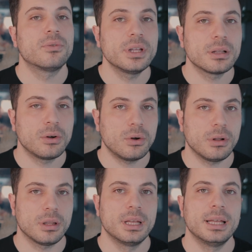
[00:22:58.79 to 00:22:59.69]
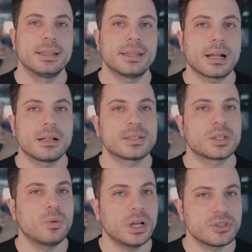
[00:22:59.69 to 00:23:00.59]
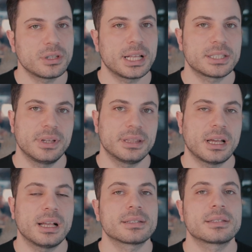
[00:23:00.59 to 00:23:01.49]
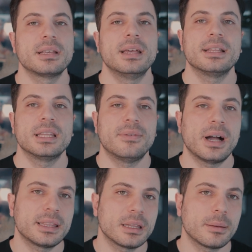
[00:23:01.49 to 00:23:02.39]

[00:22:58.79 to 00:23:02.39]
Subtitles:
RealHole tackles question-answering tasks, dividing